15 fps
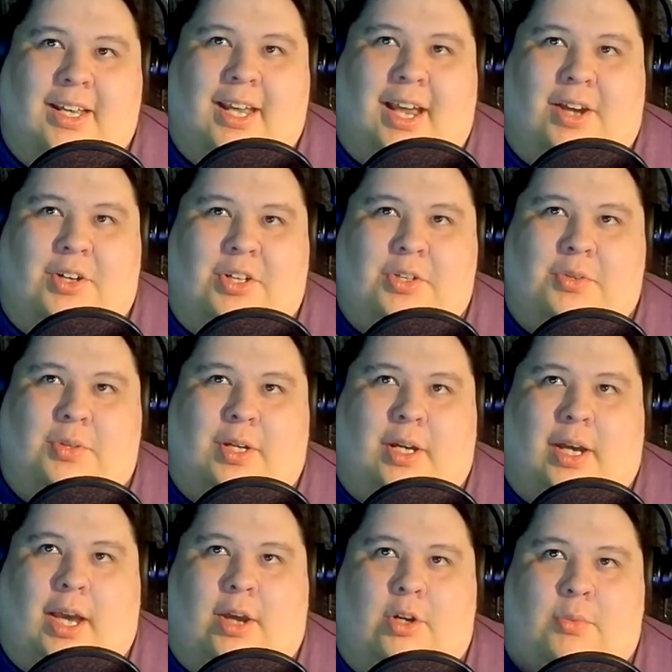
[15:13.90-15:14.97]
how do you, uh,
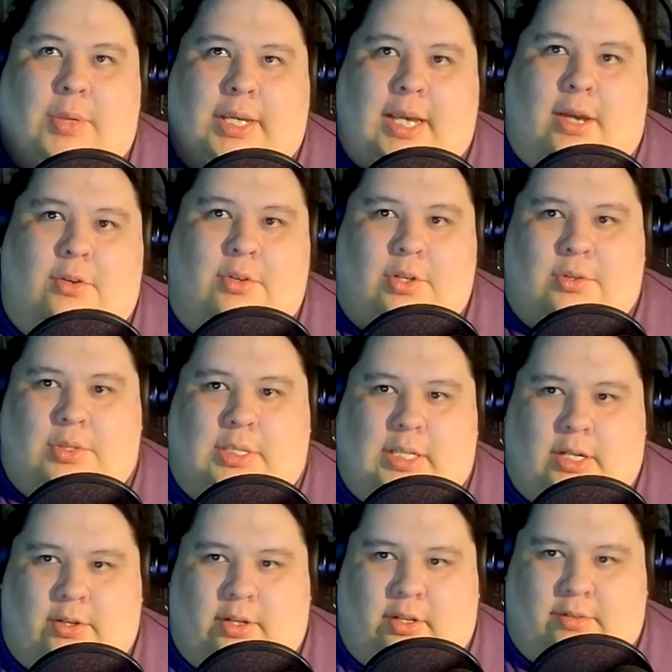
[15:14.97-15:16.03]
how do we counter those
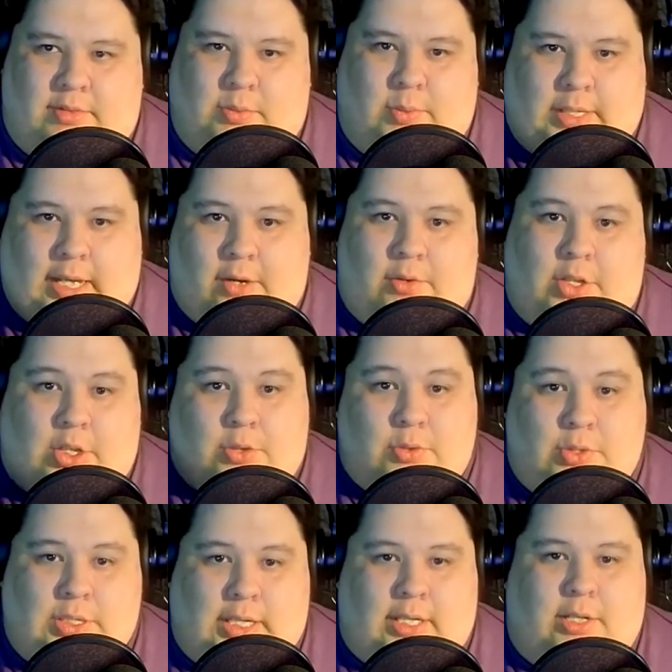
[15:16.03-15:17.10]
narratives without
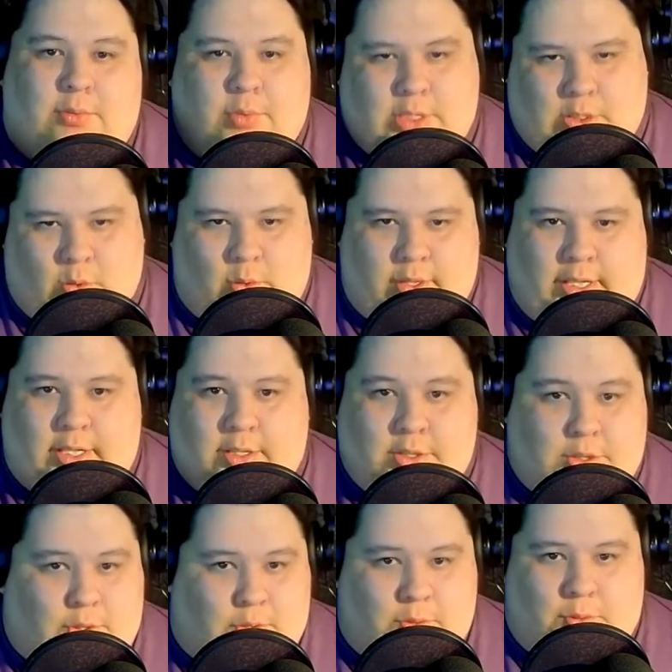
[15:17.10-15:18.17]
using and resorting
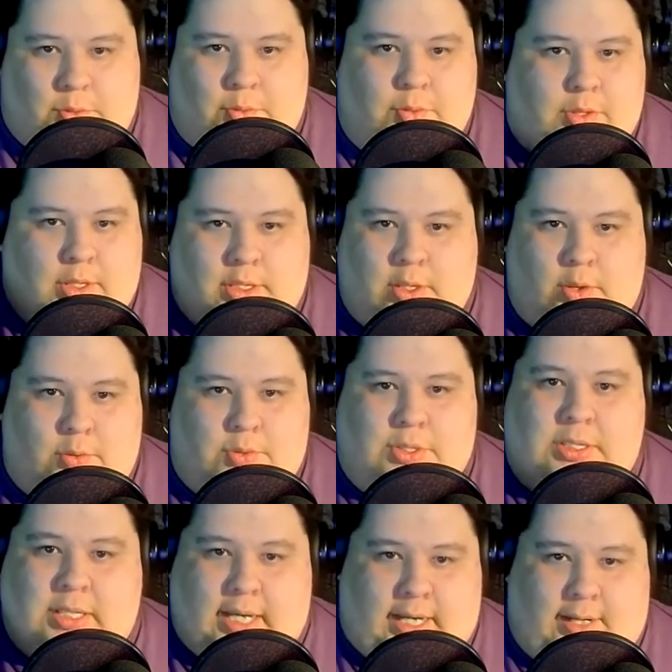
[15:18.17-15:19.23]
to those
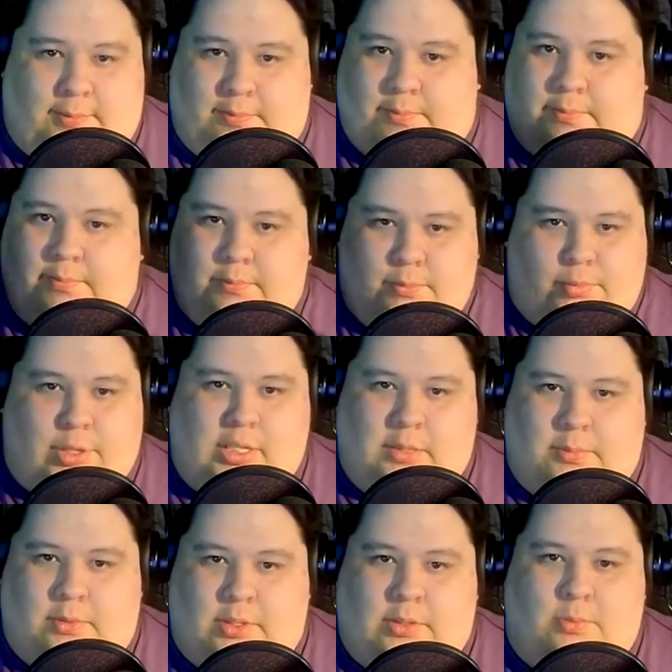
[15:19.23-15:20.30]
same
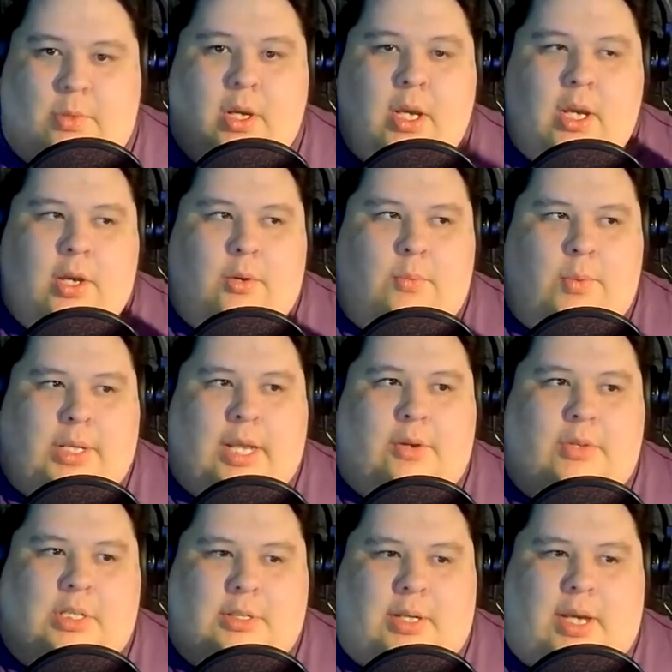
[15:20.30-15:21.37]
principles,
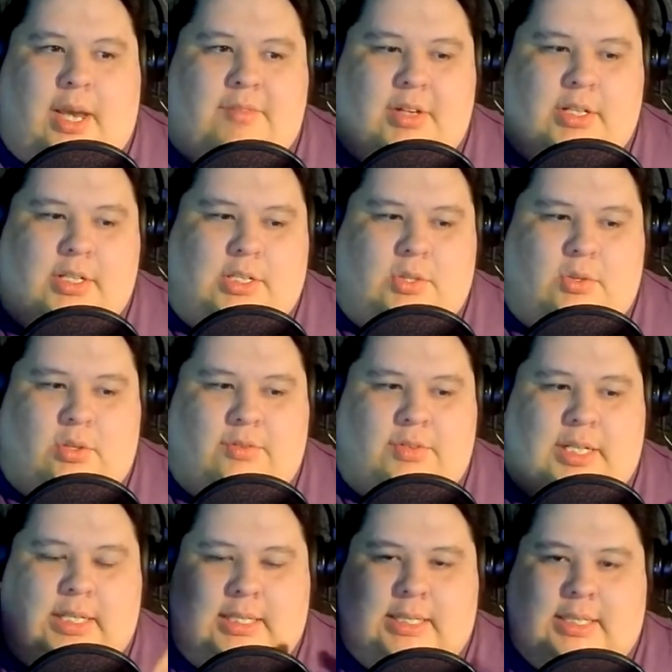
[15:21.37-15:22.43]
without having to sort of
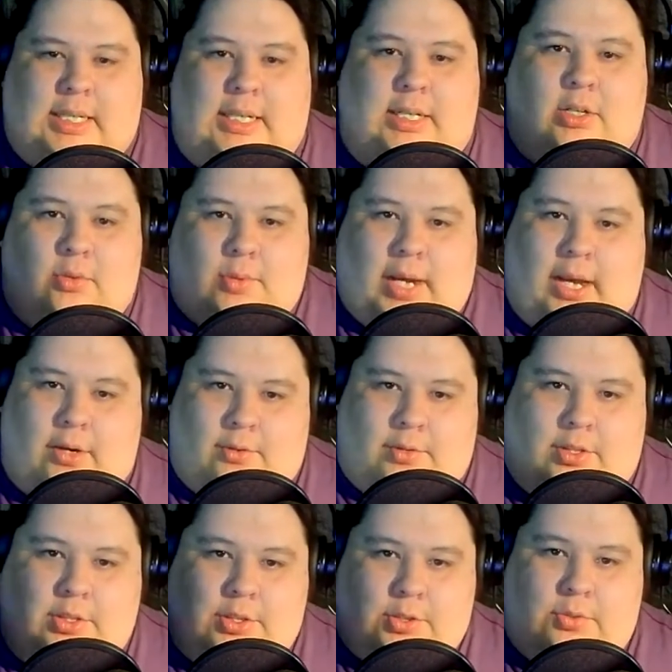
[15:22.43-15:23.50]
concede
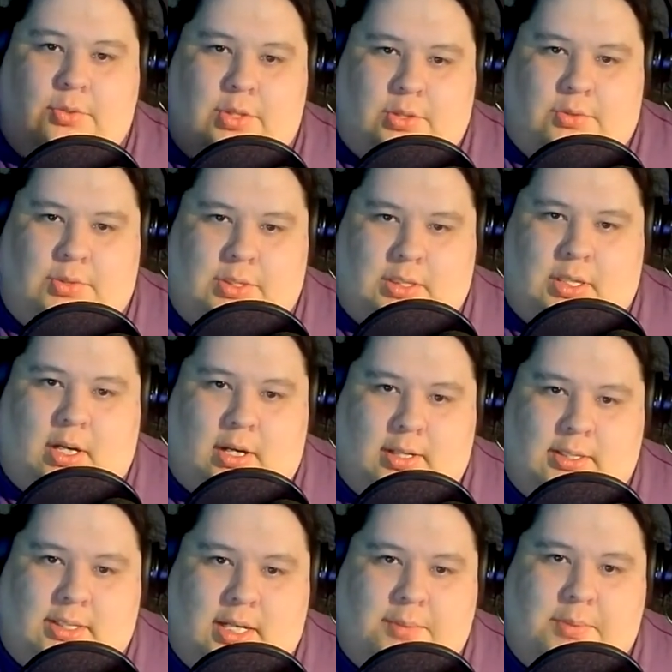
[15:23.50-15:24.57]
ground to those
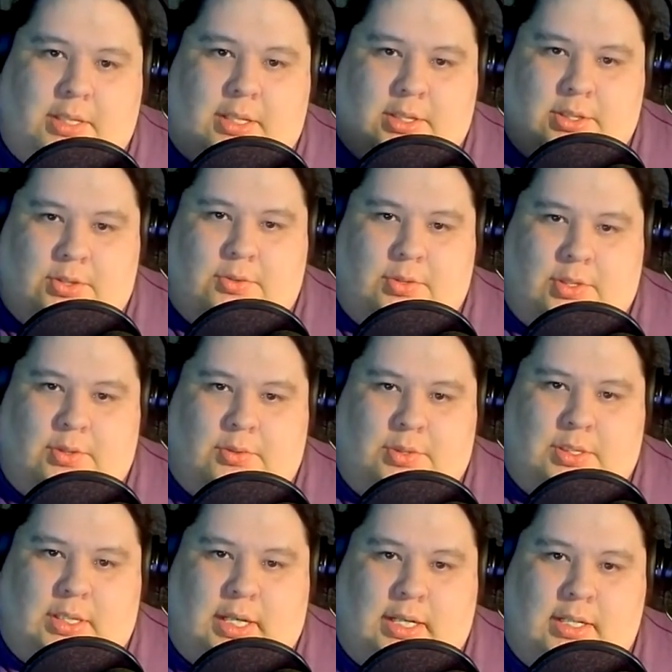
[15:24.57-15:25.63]
concepts and to
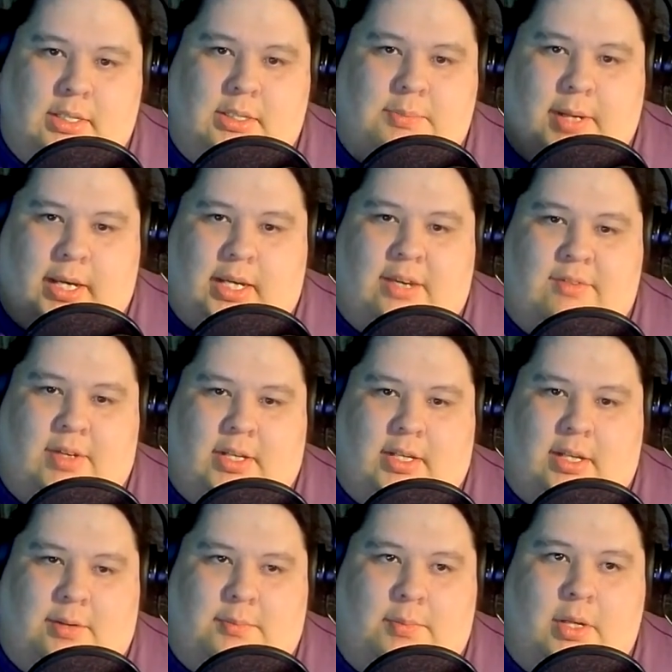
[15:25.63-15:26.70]
those things by giving
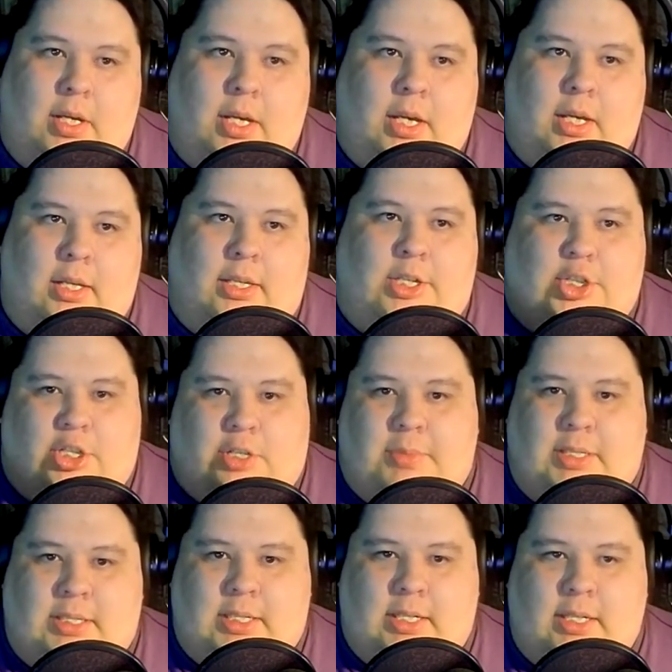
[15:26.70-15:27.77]
them
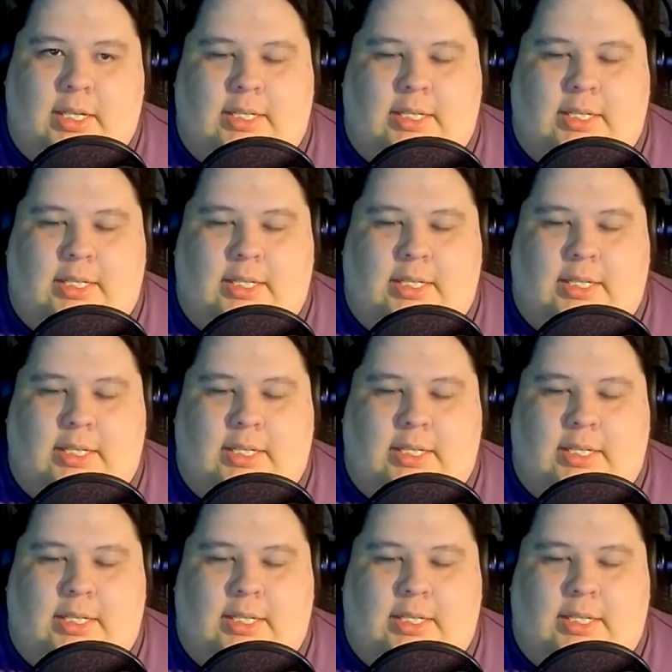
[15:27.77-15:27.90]
legitimacy?